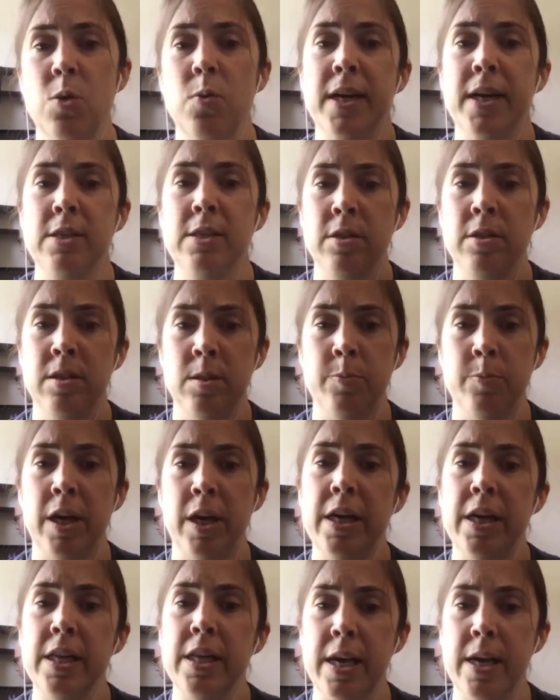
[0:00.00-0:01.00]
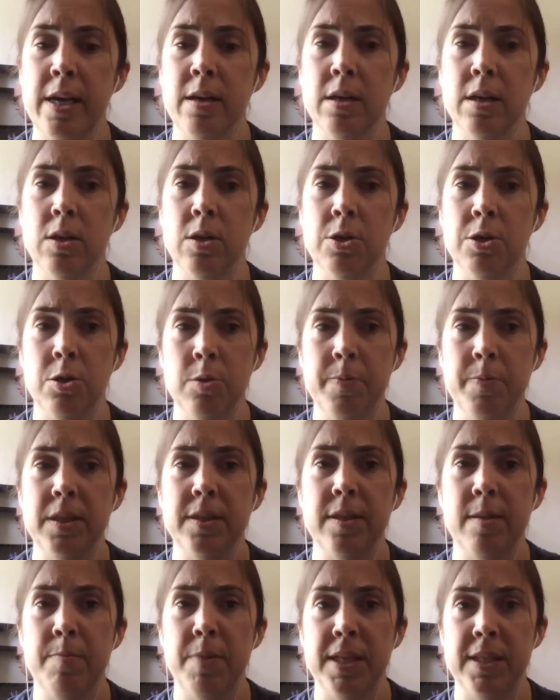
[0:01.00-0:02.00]
questions, probably that group
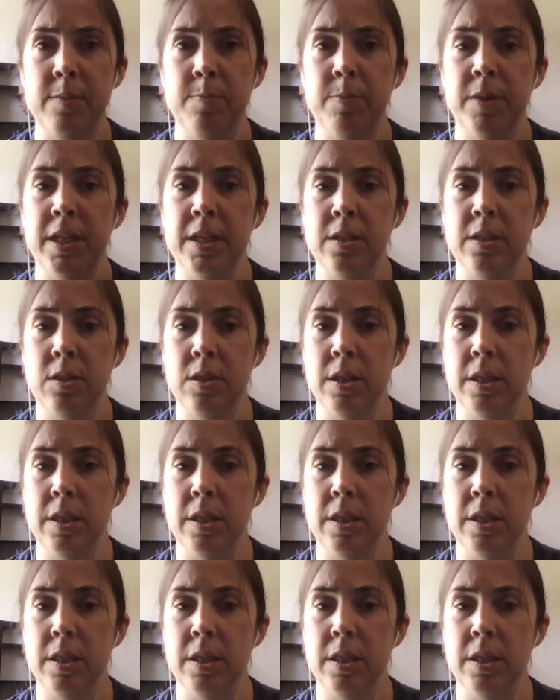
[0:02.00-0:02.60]
is the best place